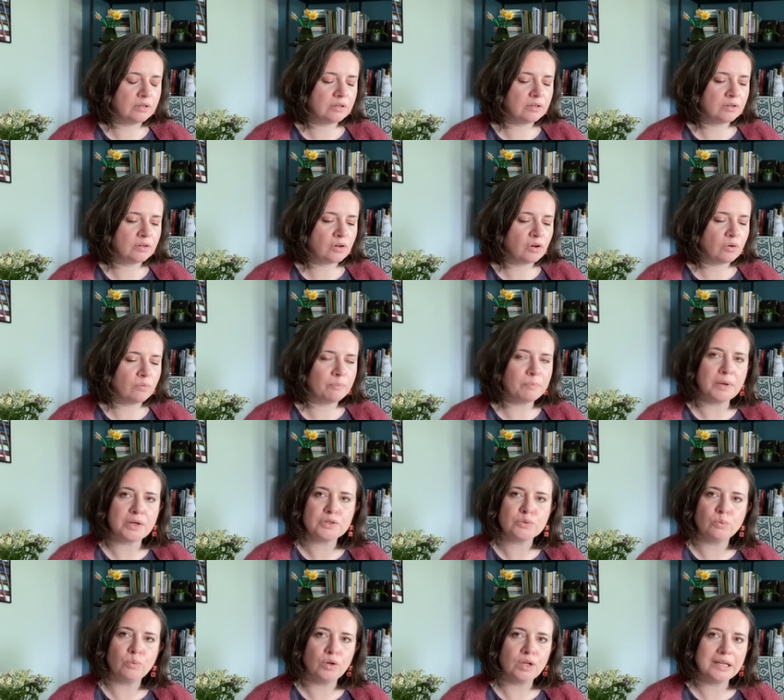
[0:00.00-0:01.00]
got
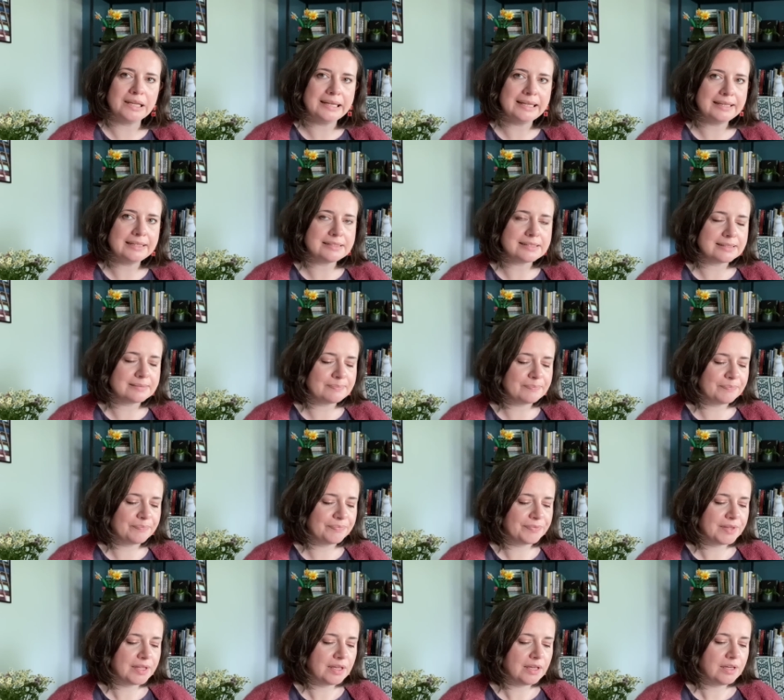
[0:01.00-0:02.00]
much wool in it.
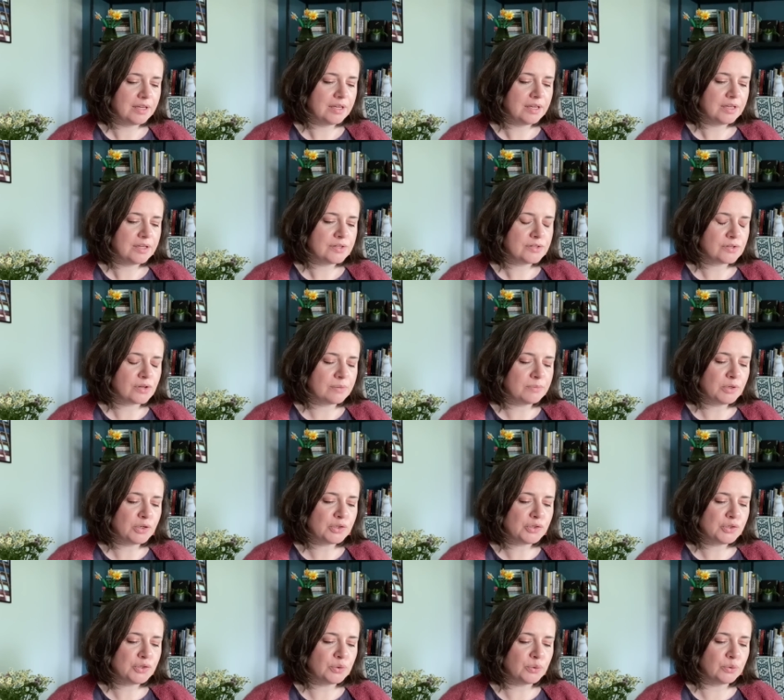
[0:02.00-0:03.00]
So I'm not
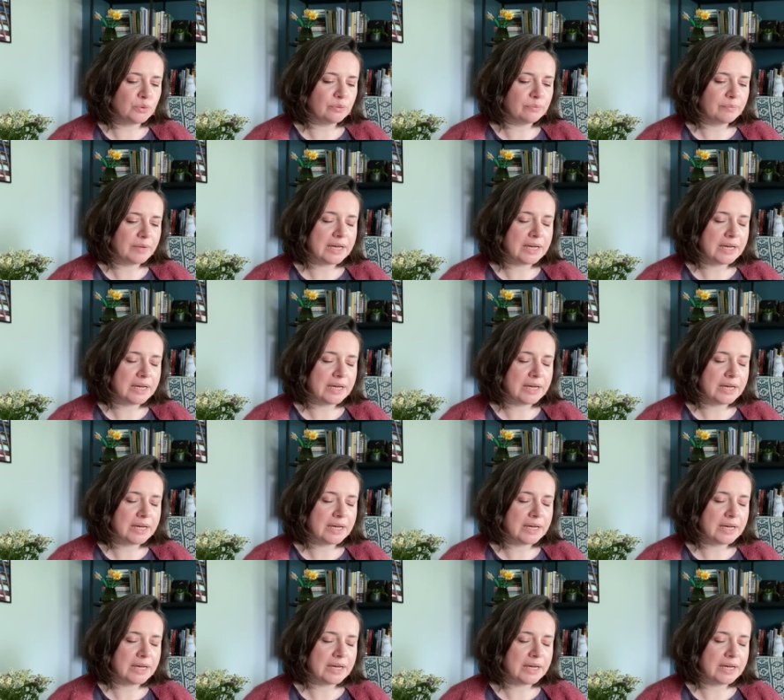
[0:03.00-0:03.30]
sure.